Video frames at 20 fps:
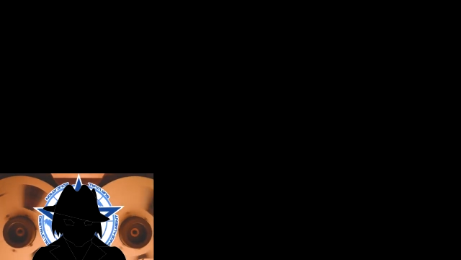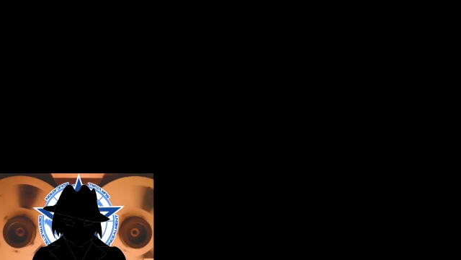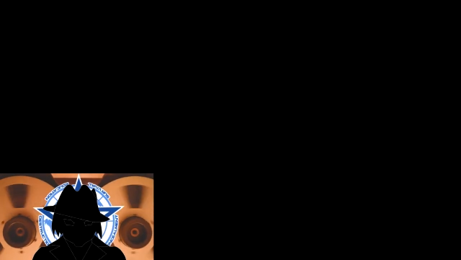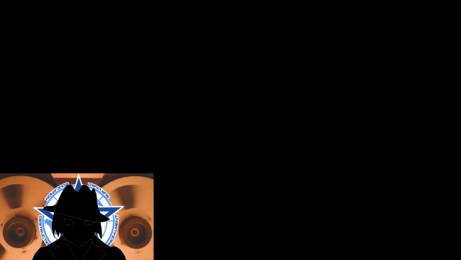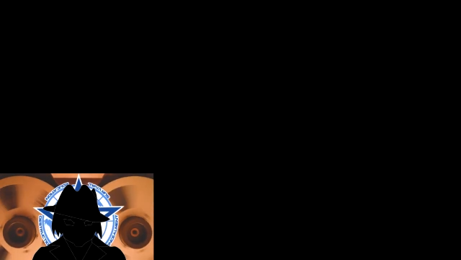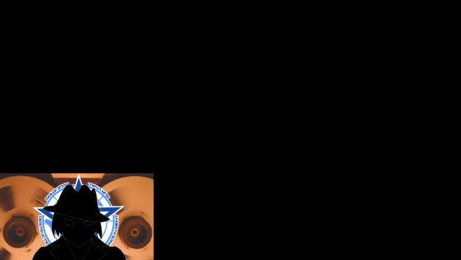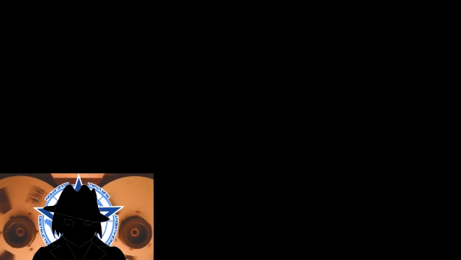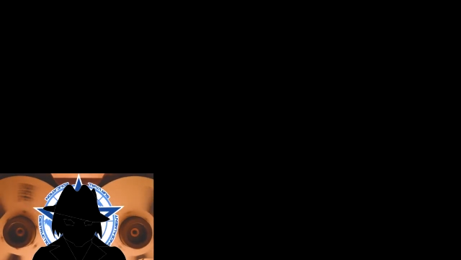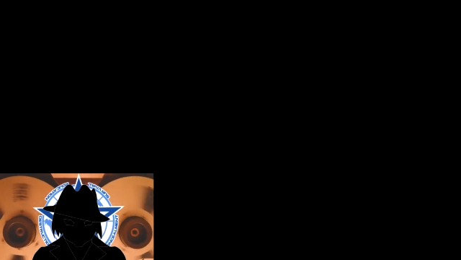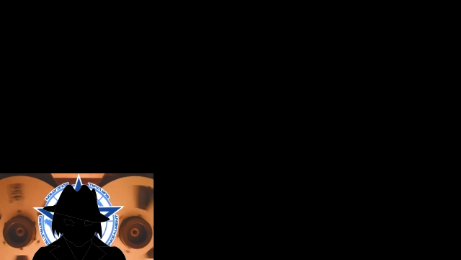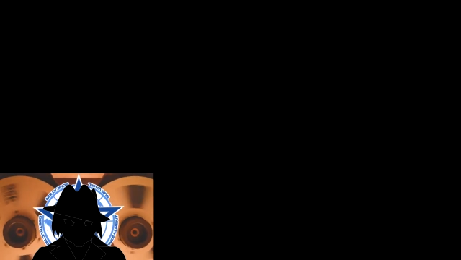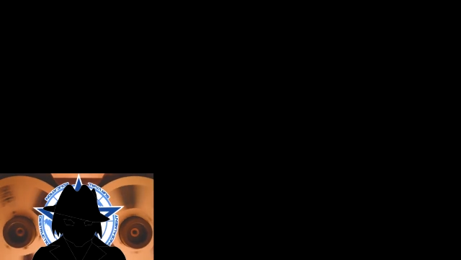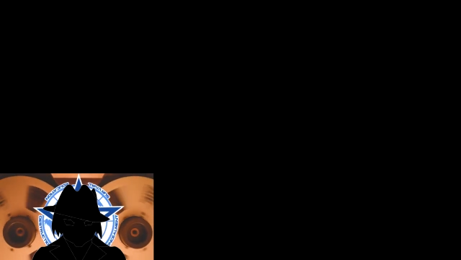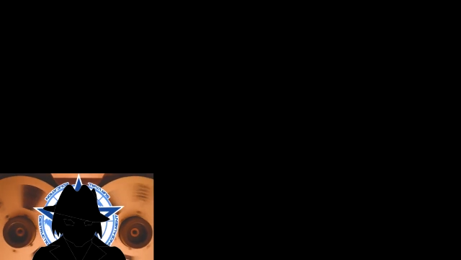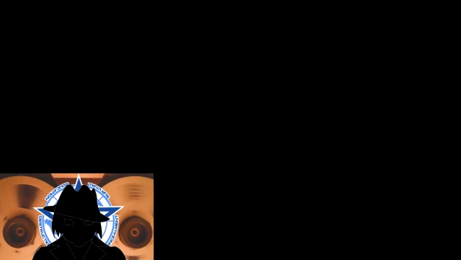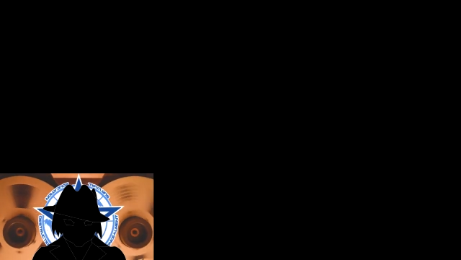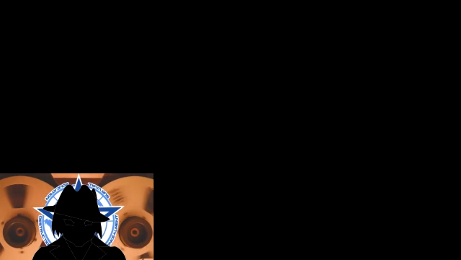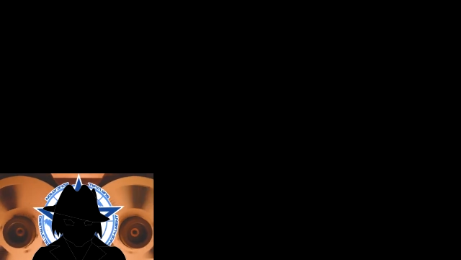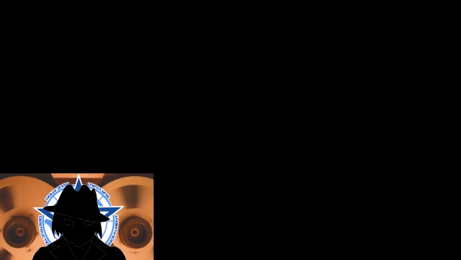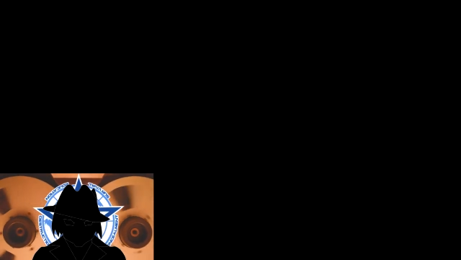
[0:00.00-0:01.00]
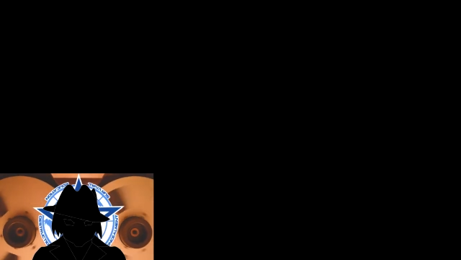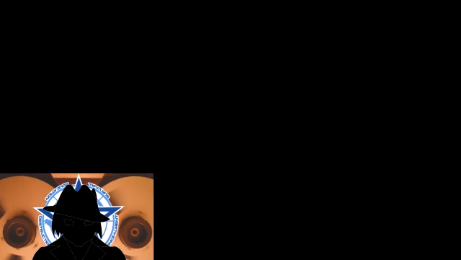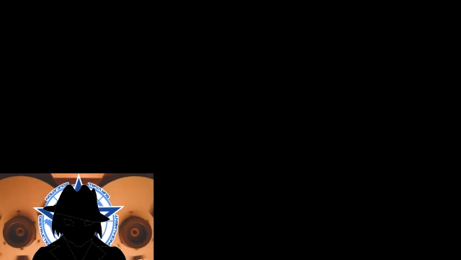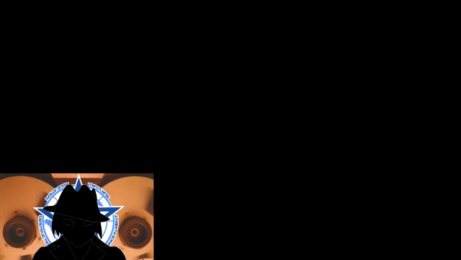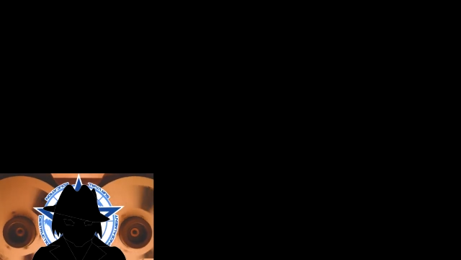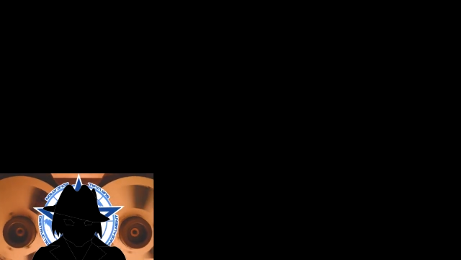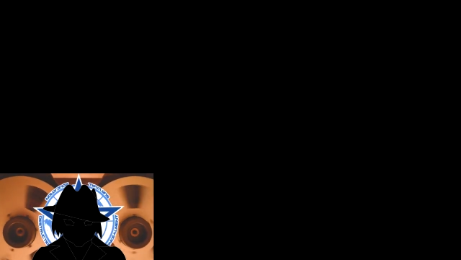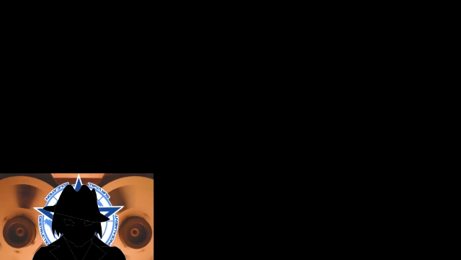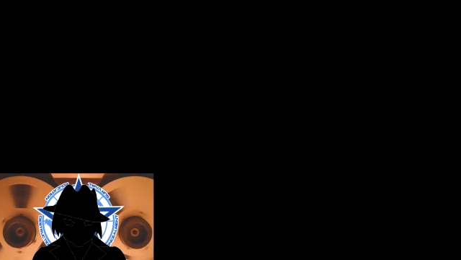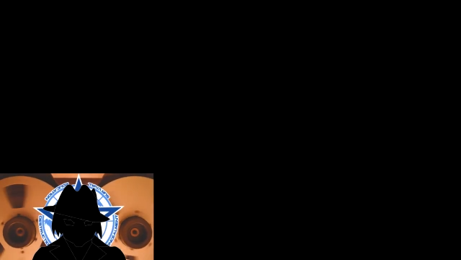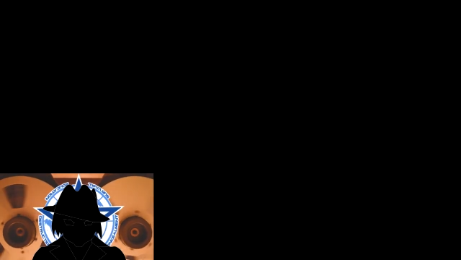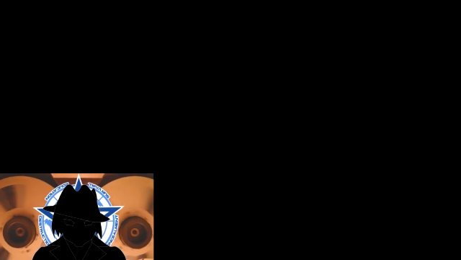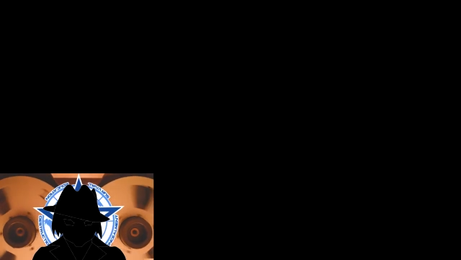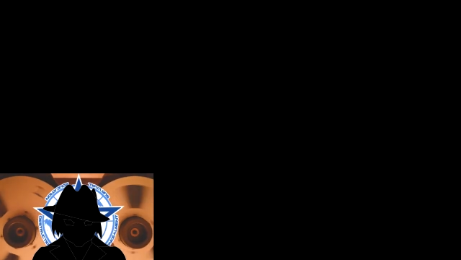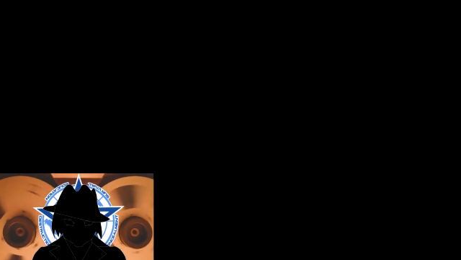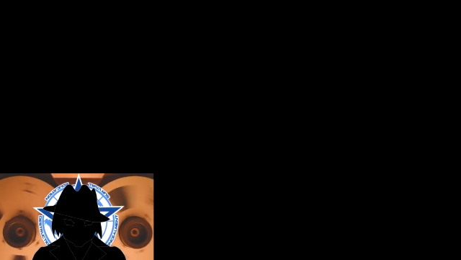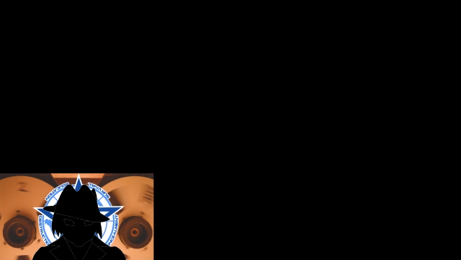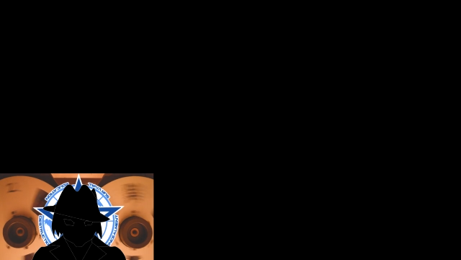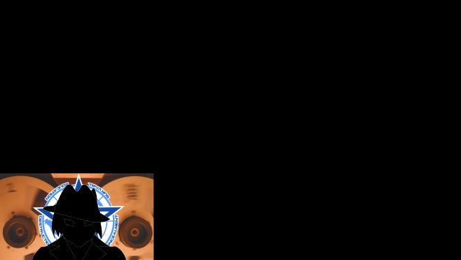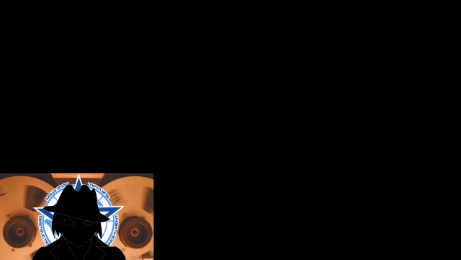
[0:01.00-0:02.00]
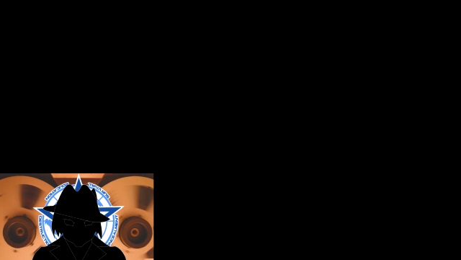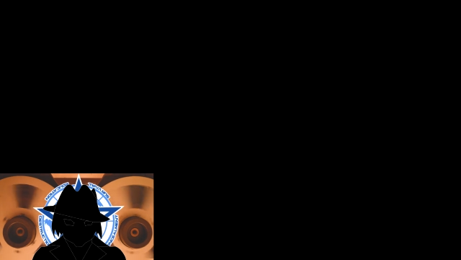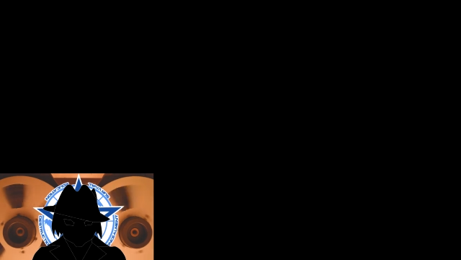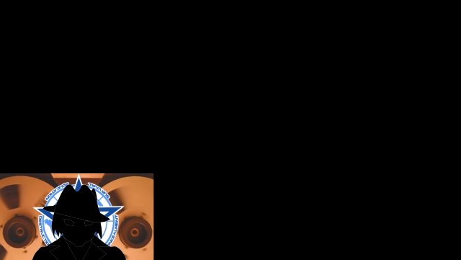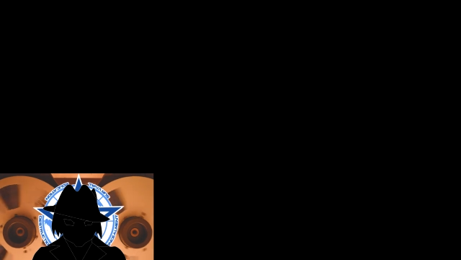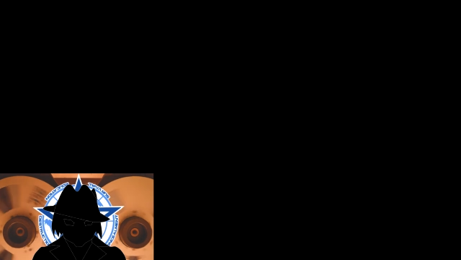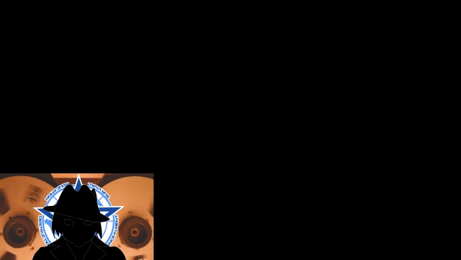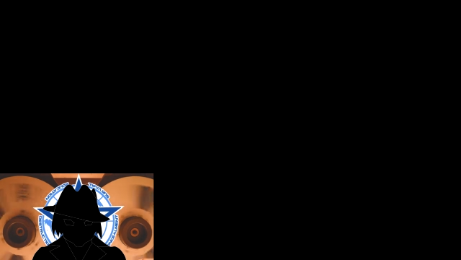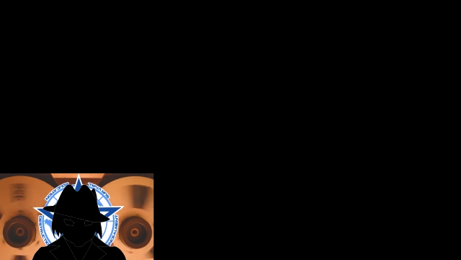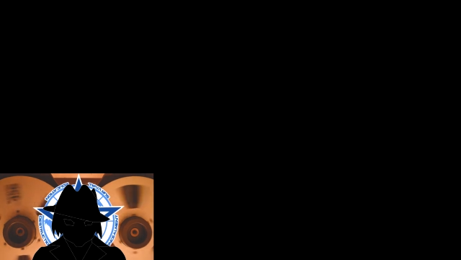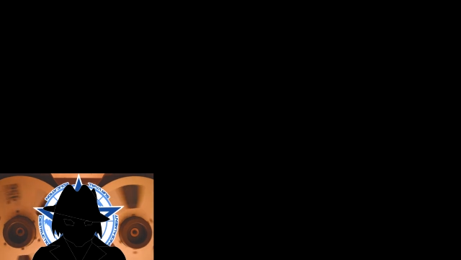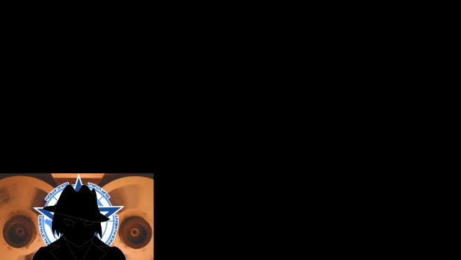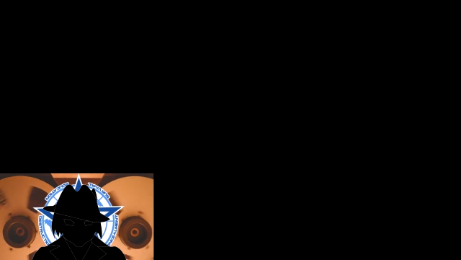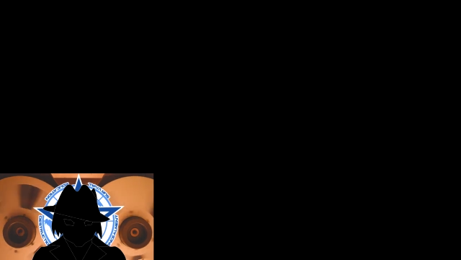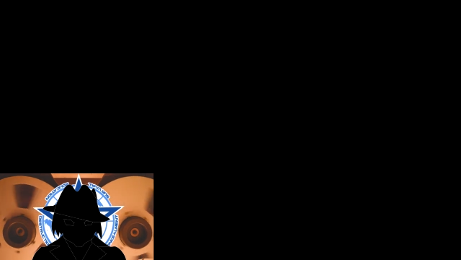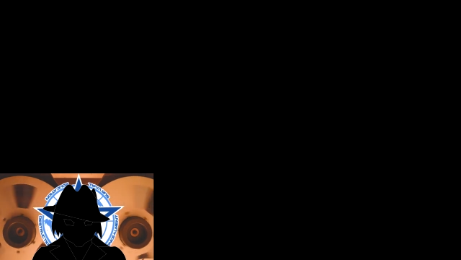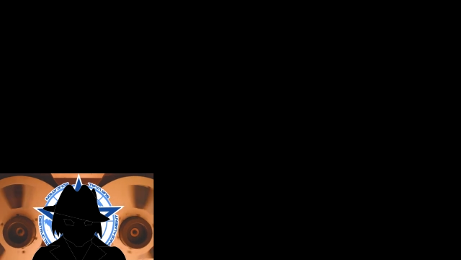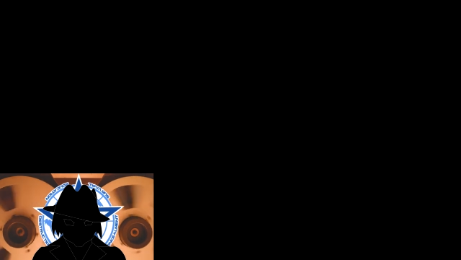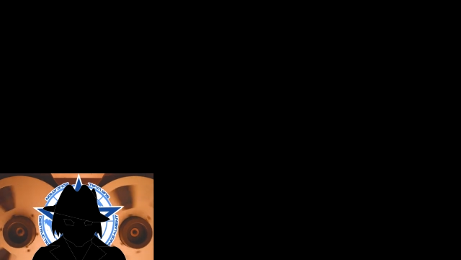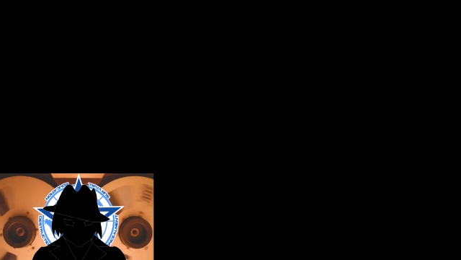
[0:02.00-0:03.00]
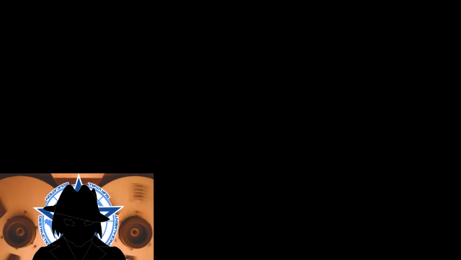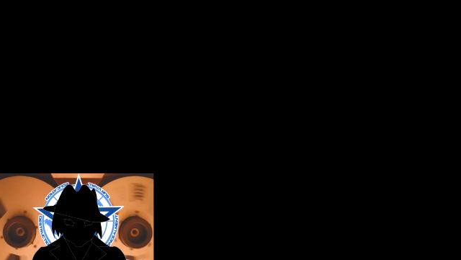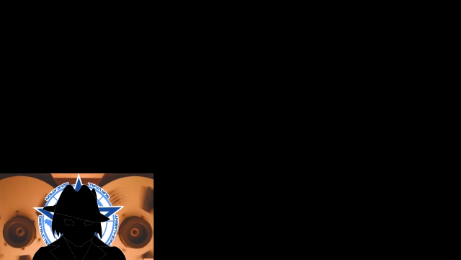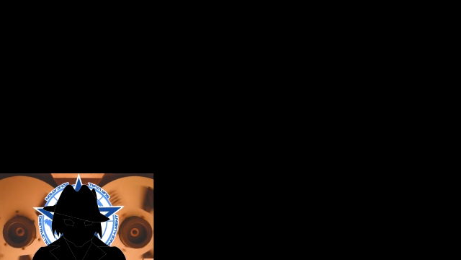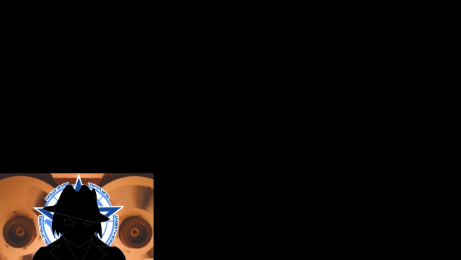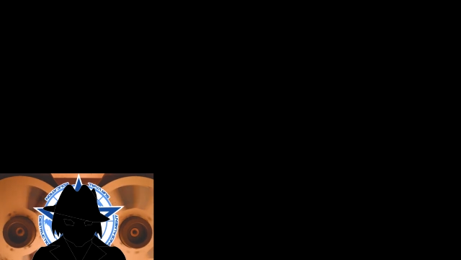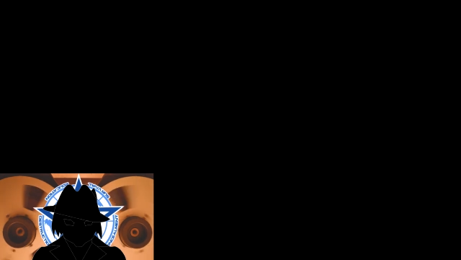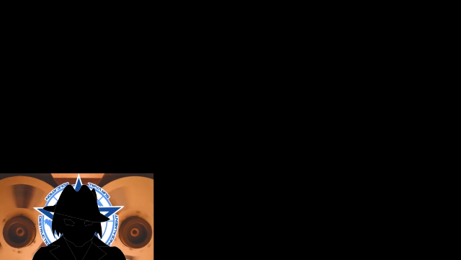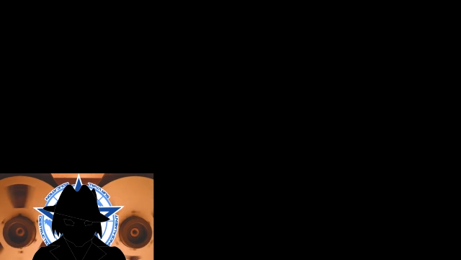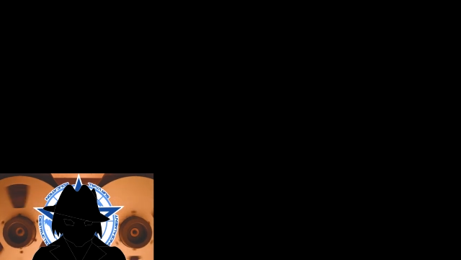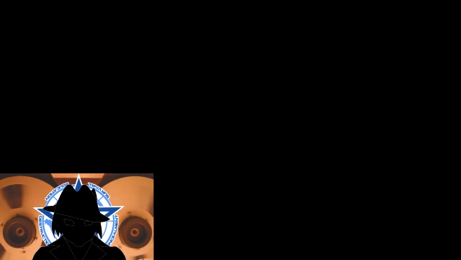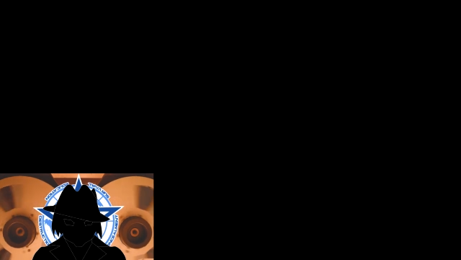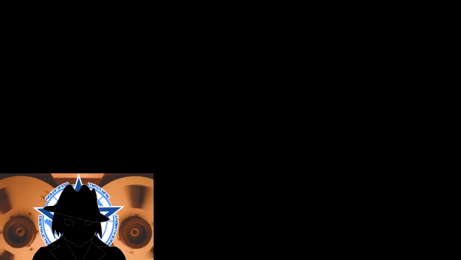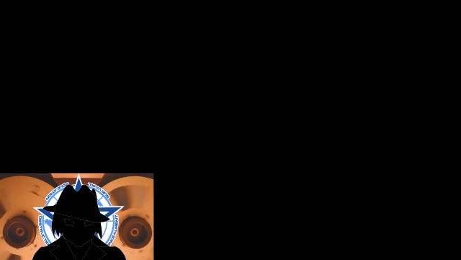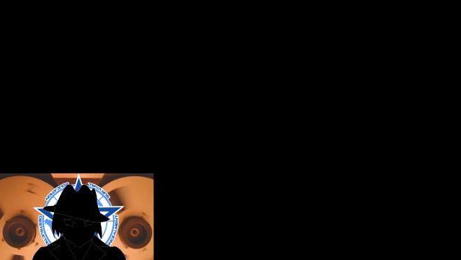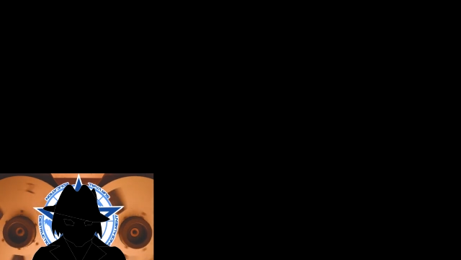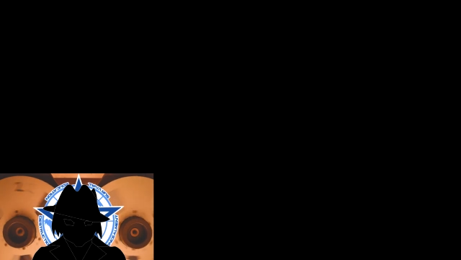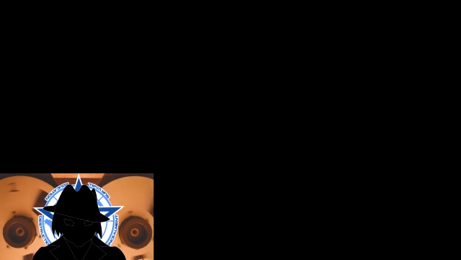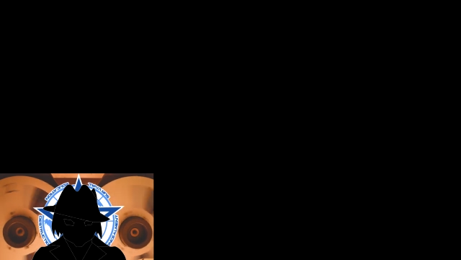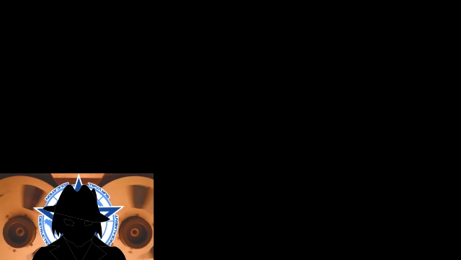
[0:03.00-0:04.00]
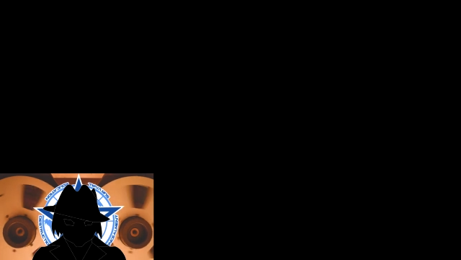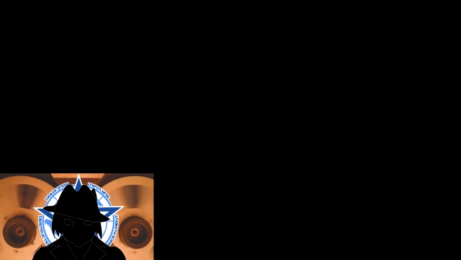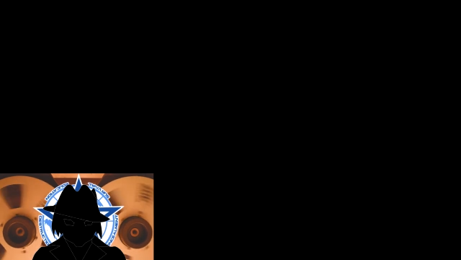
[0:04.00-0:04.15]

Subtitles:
(no speaker visible)